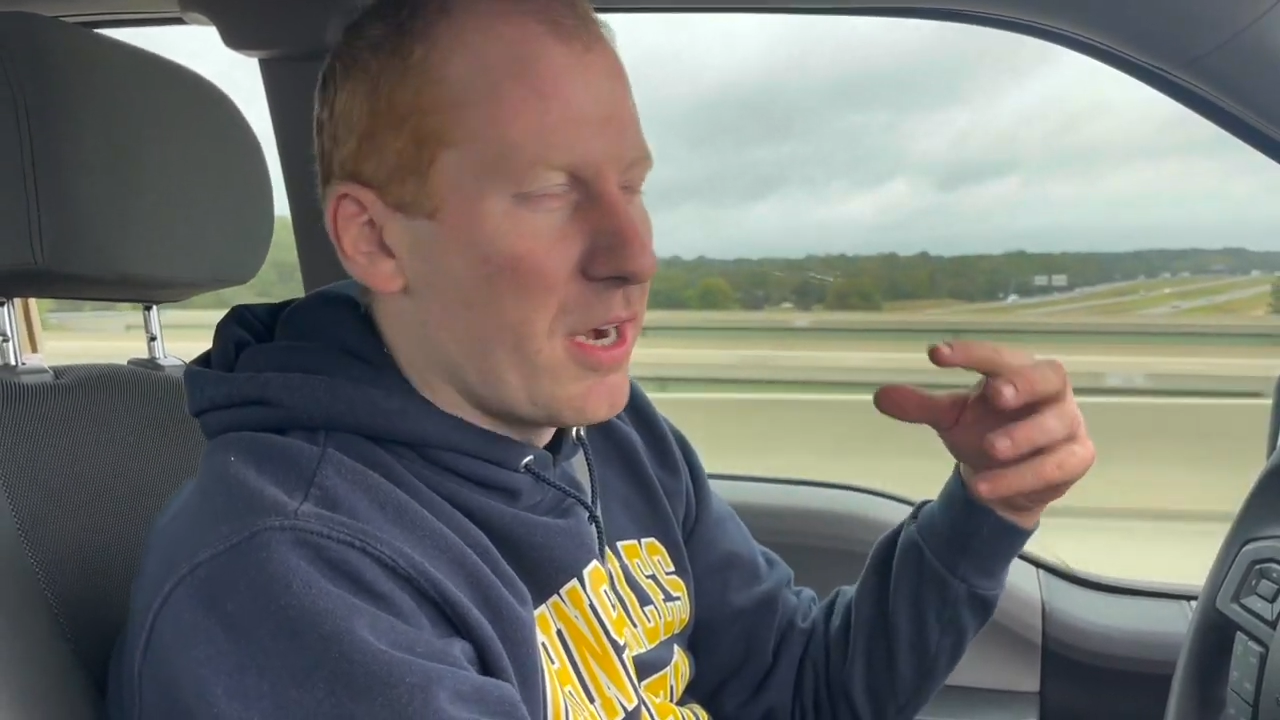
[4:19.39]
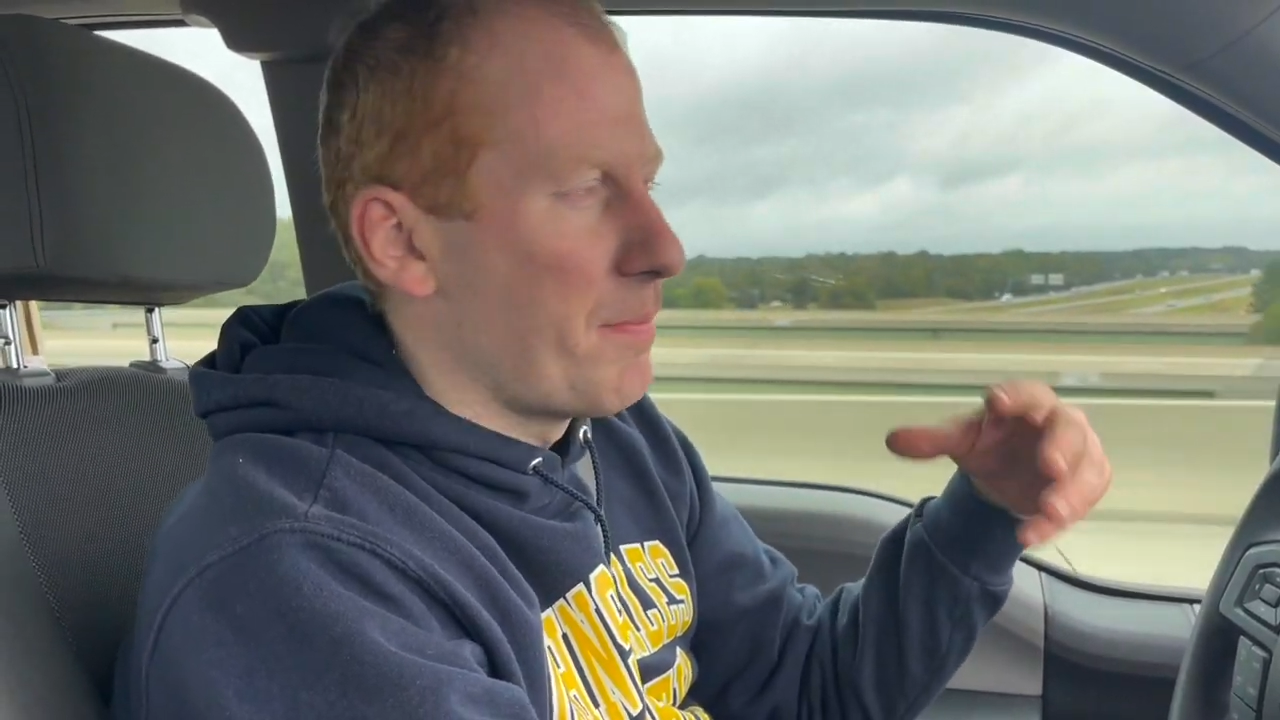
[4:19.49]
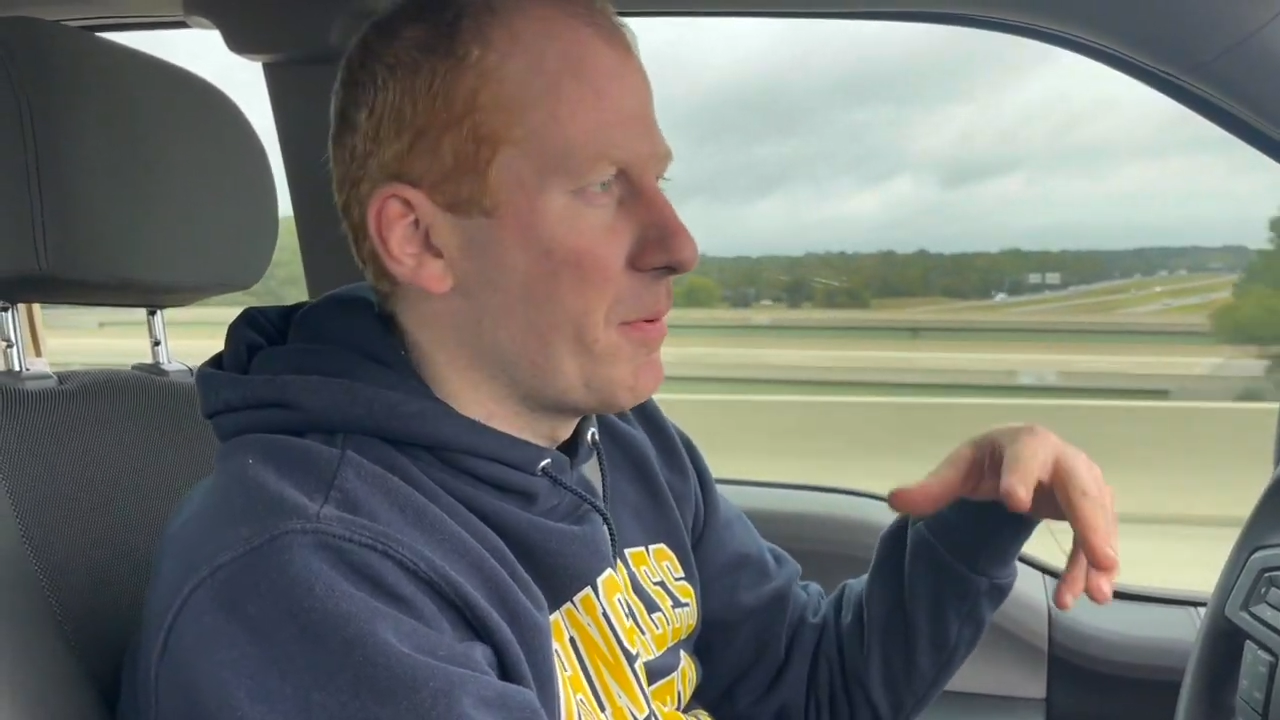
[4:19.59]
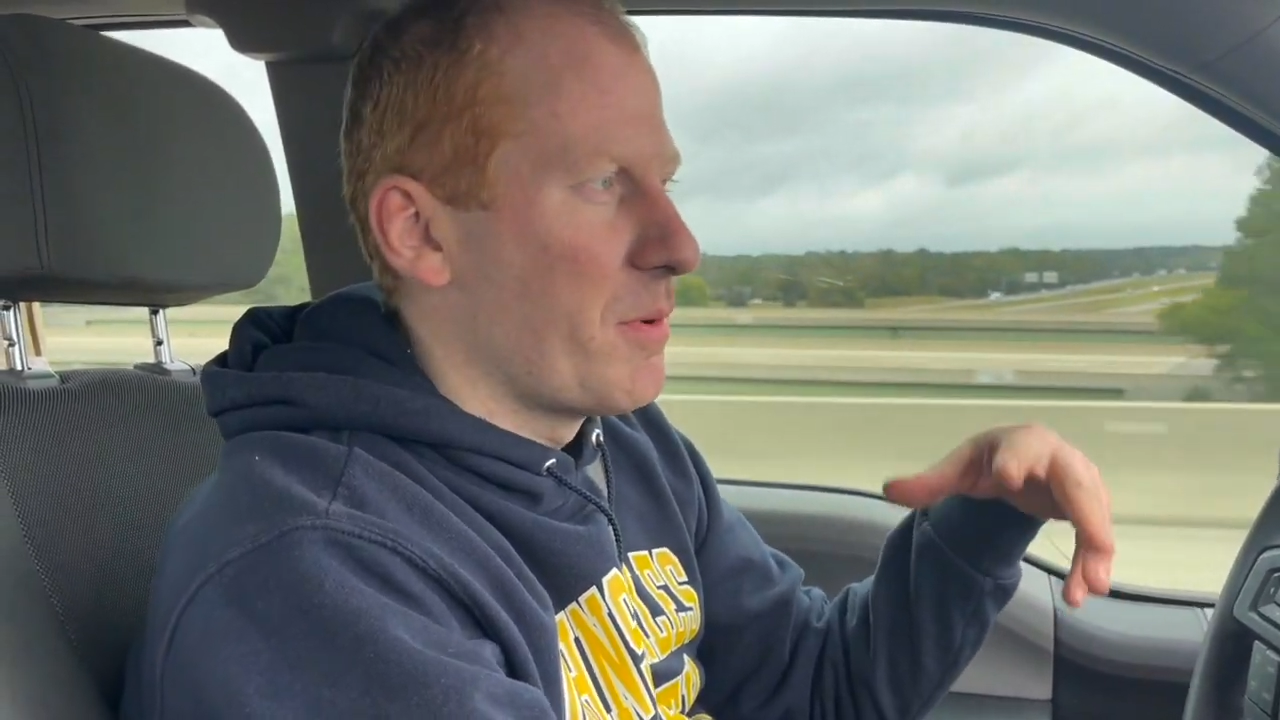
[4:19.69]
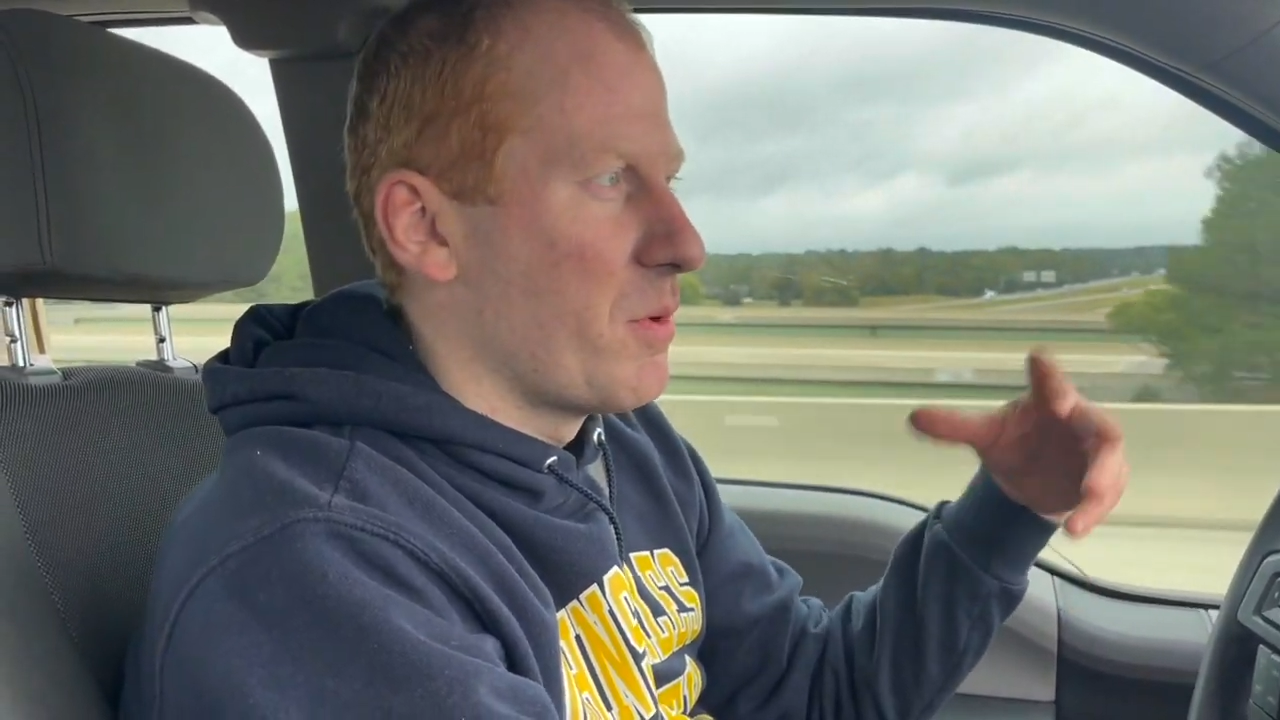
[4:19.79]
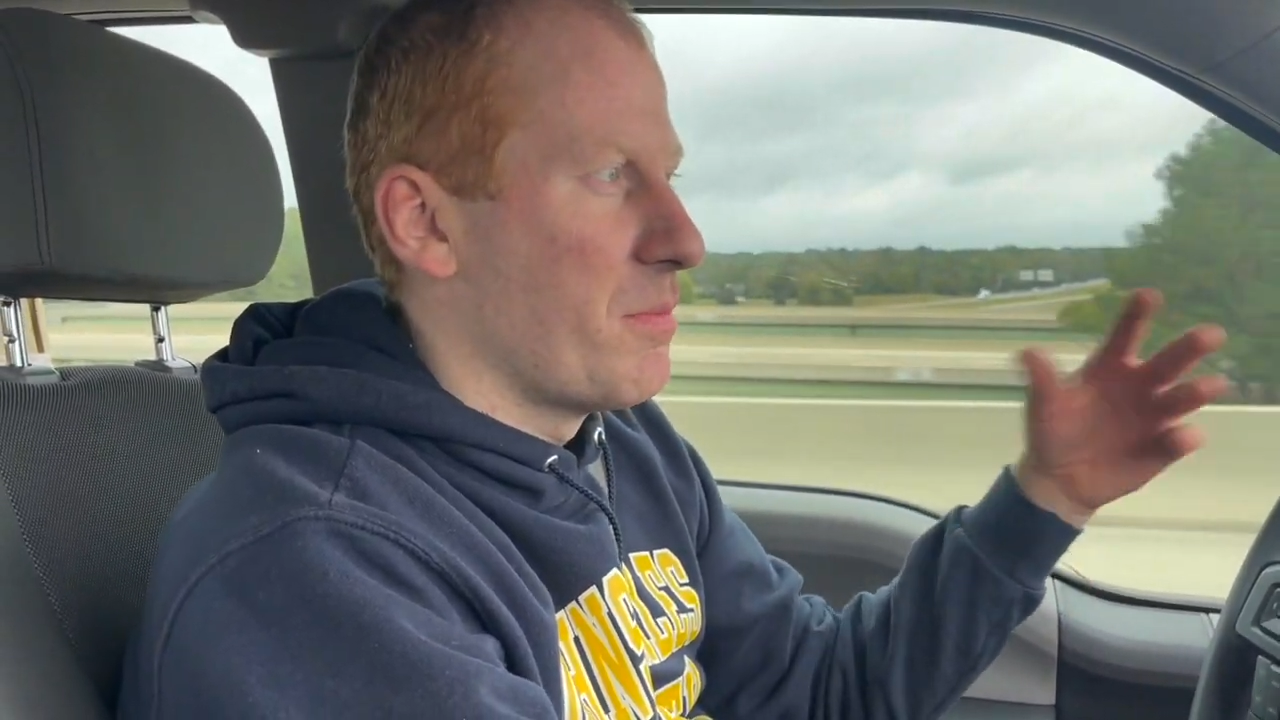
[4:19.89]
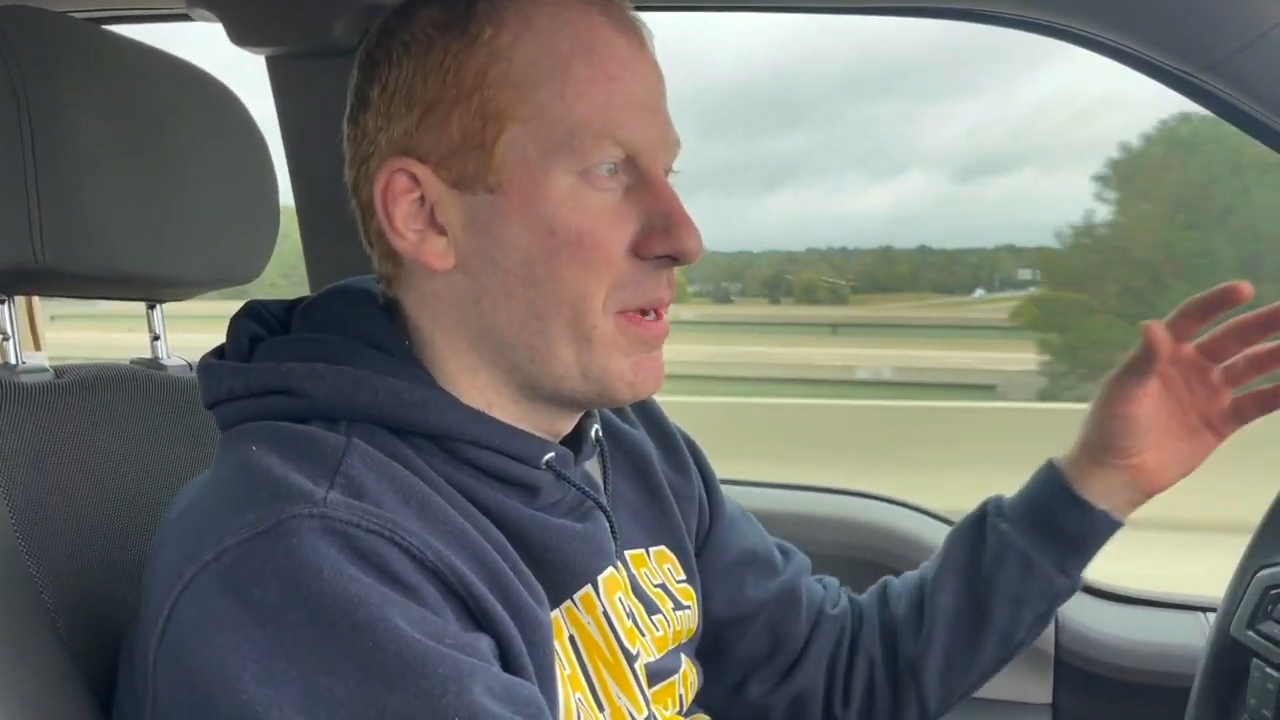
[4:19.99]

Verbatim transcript: up and we wouldn't